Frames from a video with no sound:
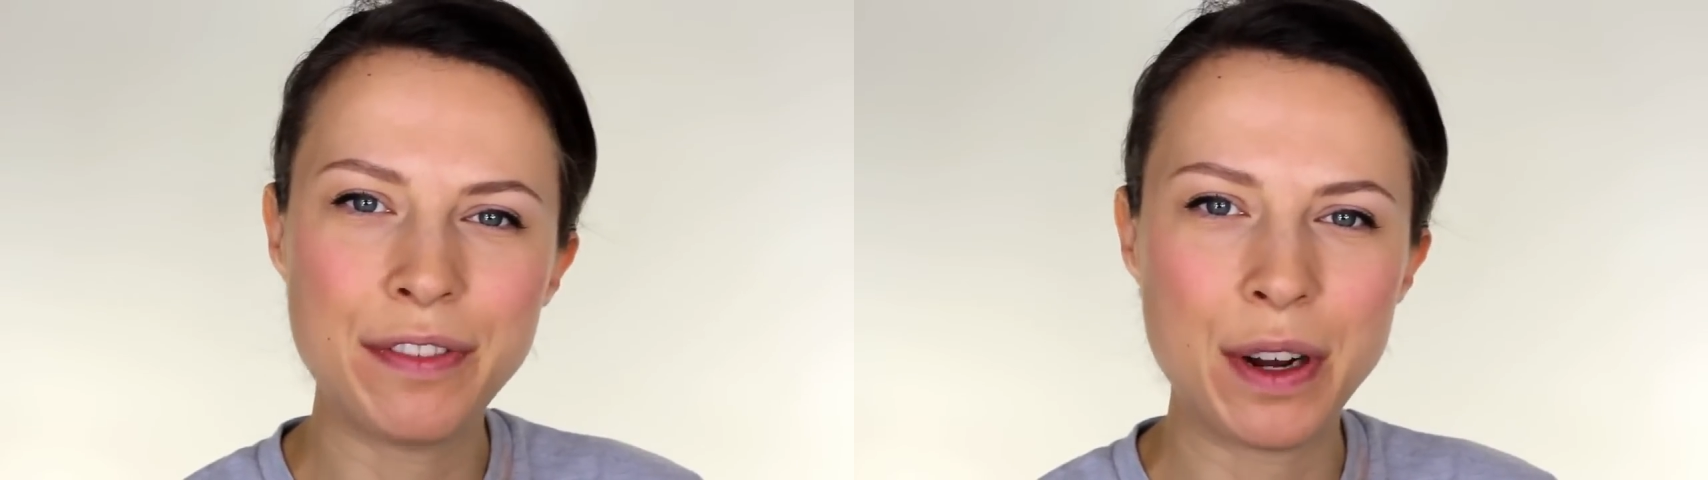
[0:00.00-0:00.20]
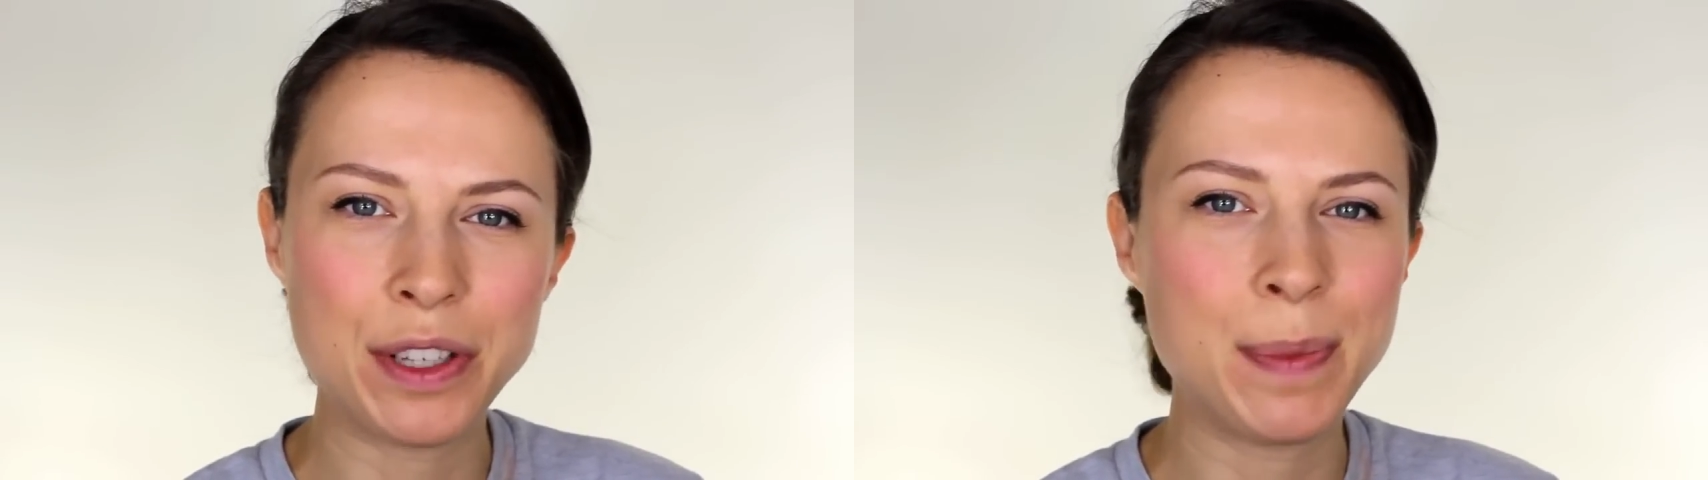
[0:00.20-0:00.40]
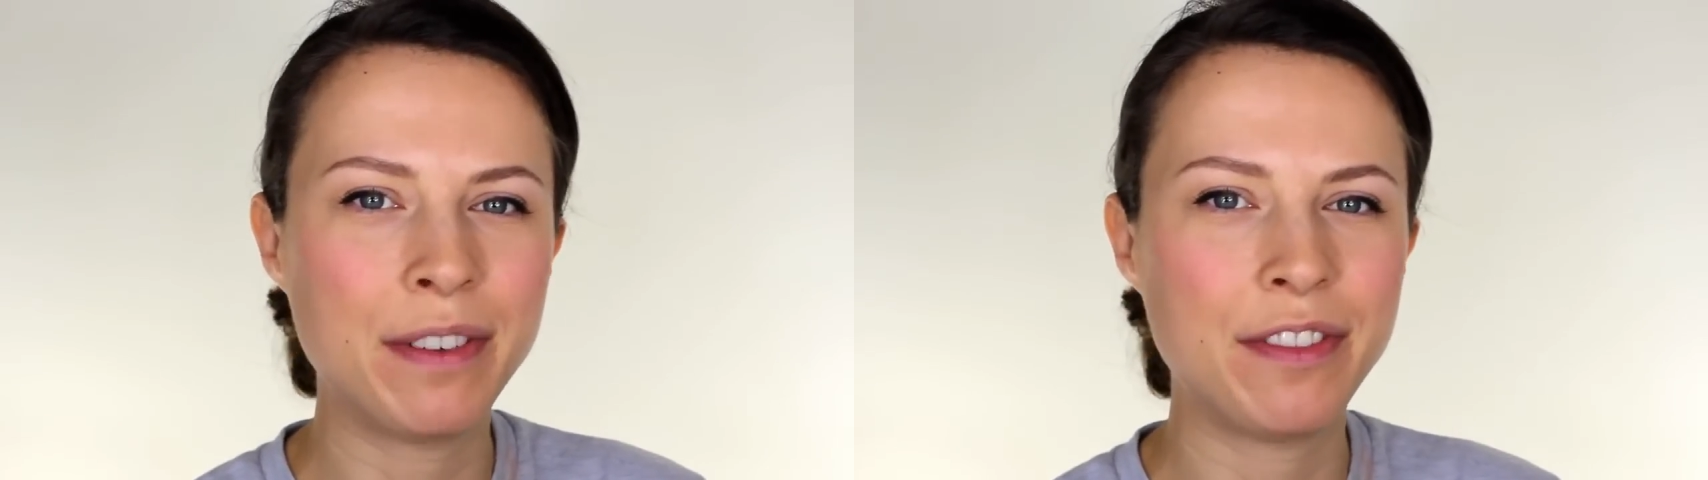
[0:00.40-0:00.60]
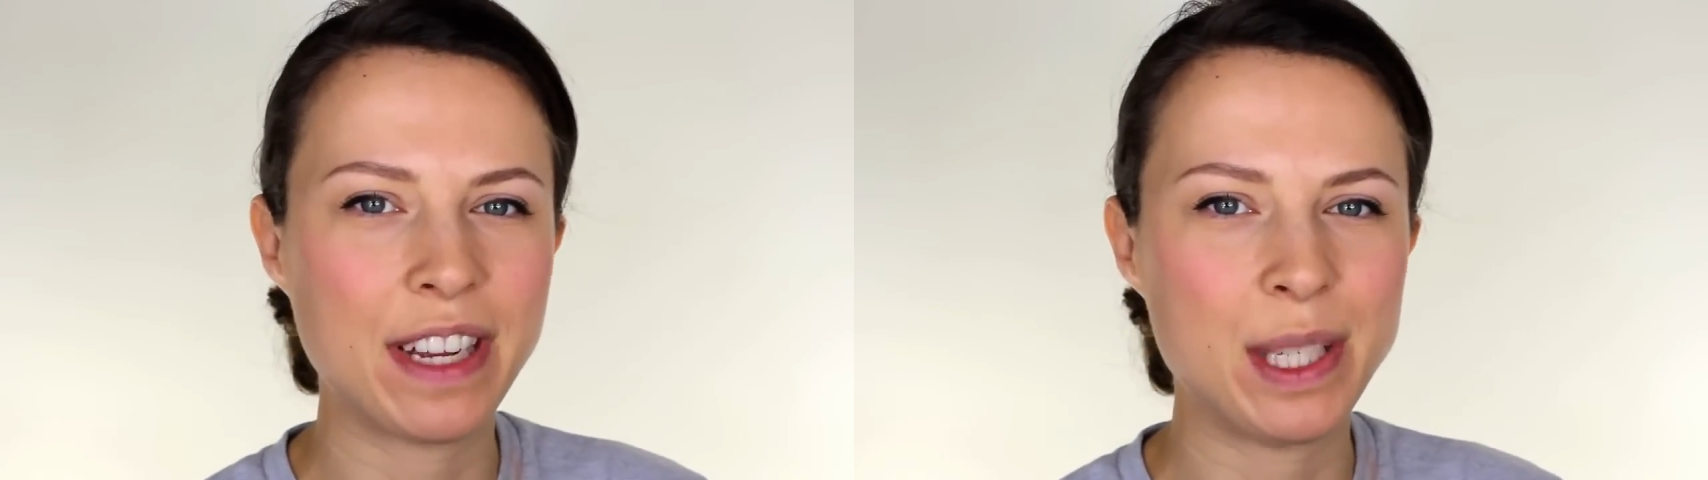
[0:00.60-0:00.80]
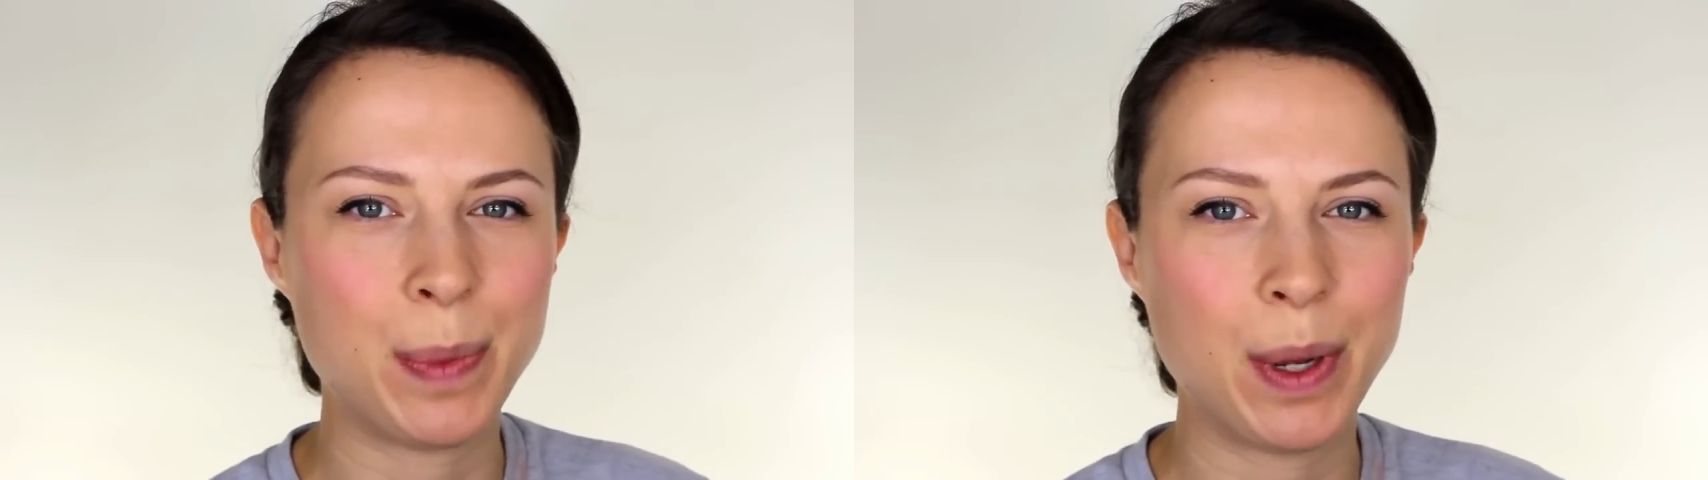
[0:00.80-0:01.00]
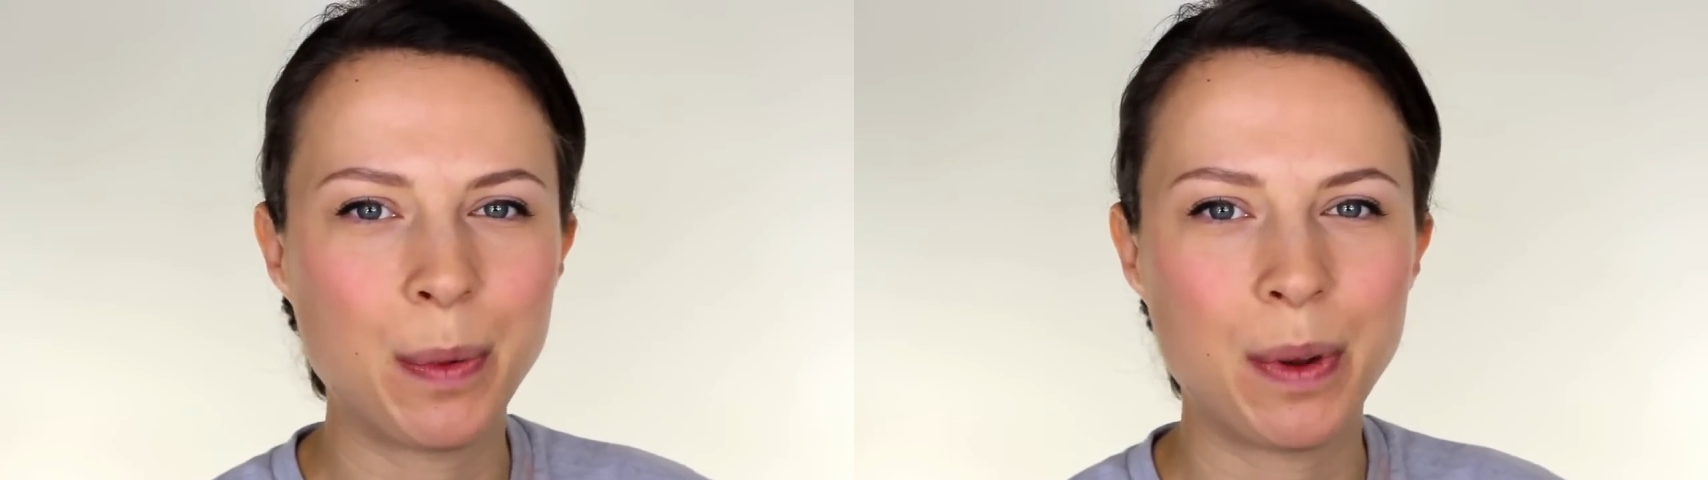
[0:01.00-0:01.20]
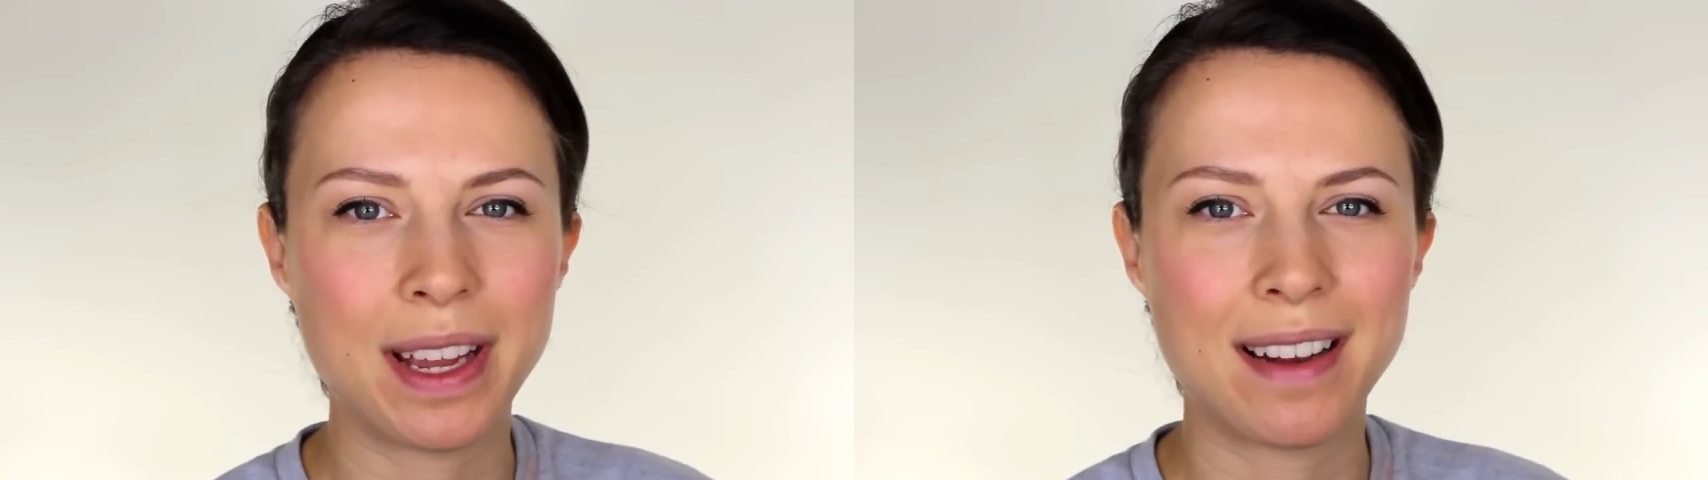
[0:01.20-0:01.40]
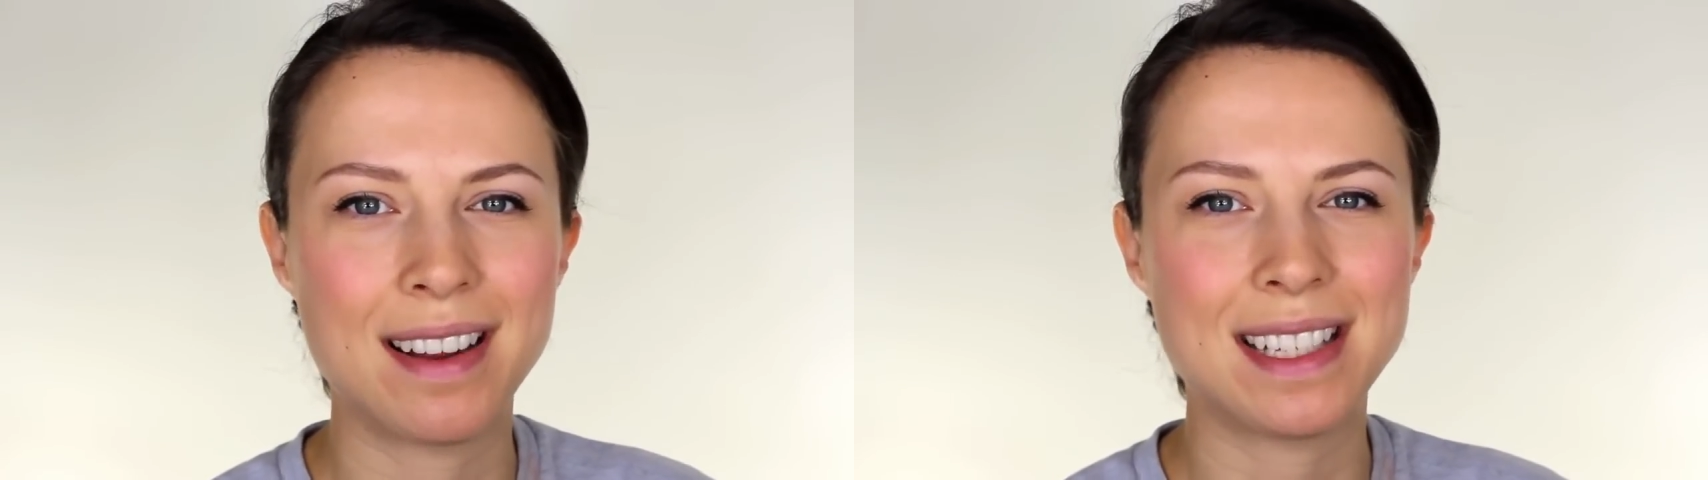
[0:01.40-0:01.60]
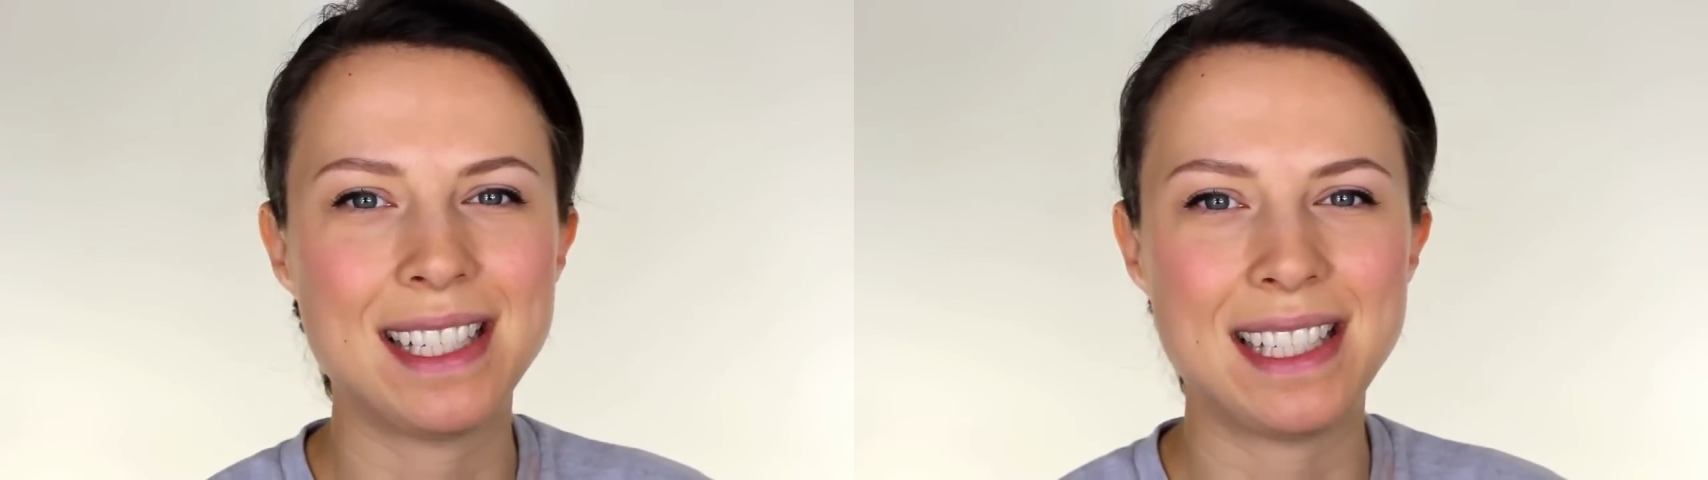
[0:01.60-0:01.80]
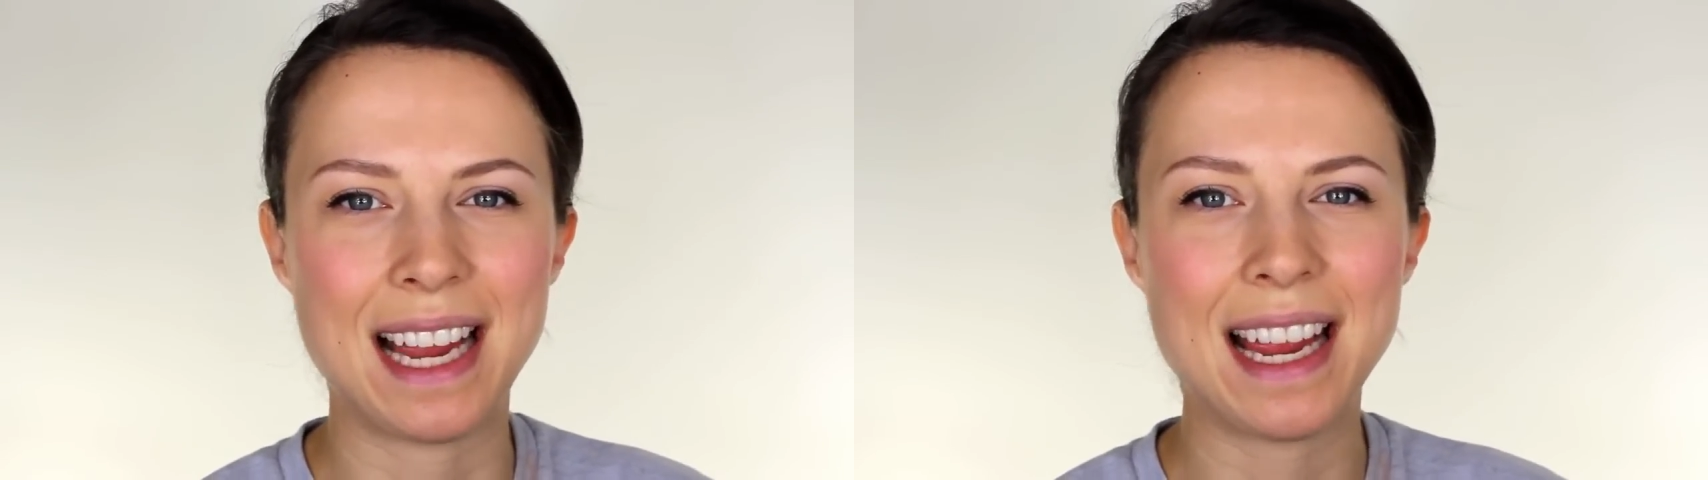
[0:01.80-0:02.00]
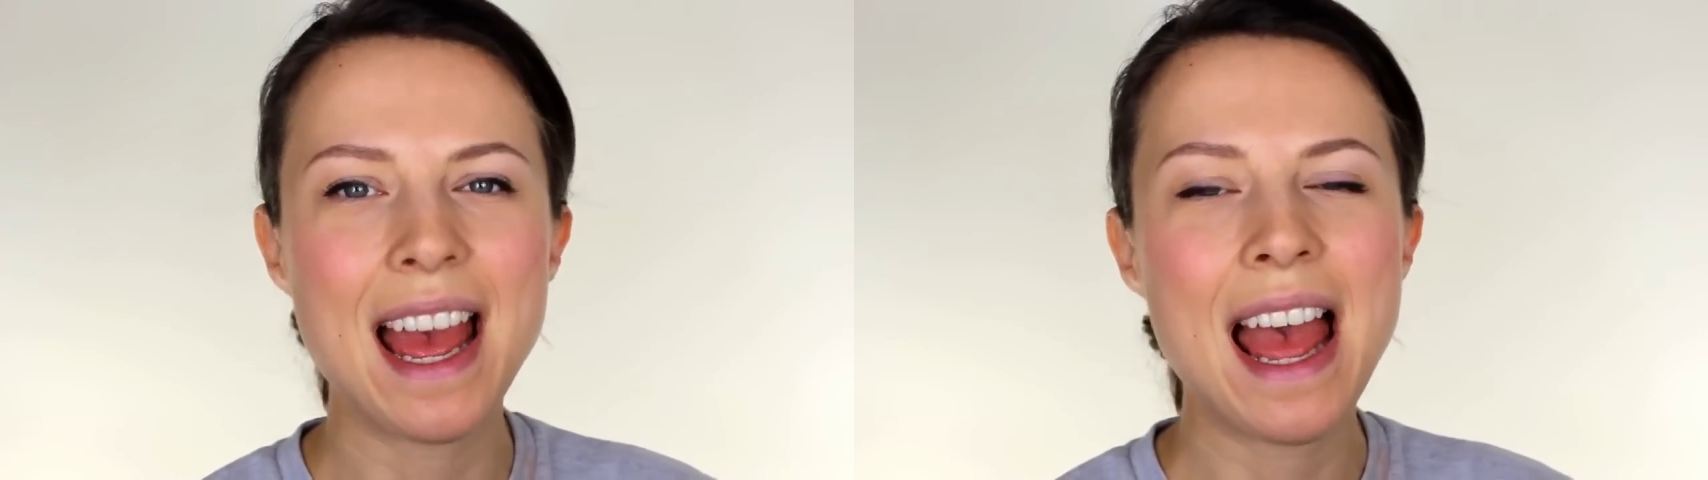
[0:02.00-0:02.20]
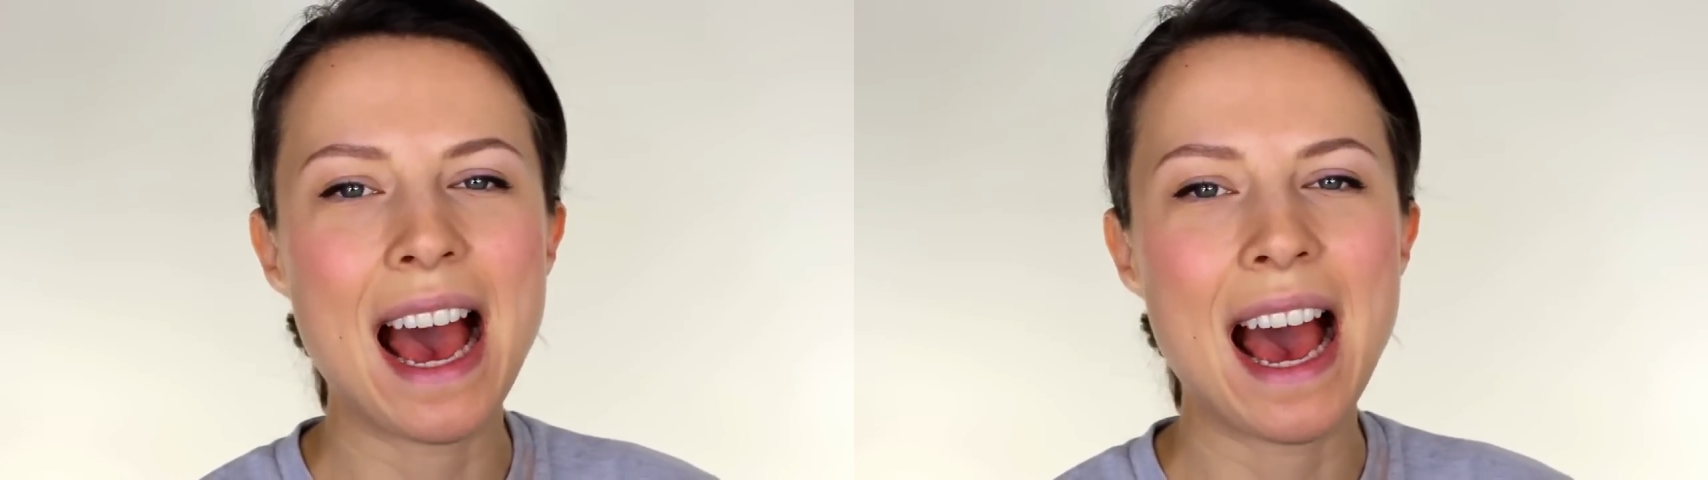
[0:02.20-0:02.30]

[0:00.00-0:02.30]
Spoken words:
follows me on Facebook what they'd like to see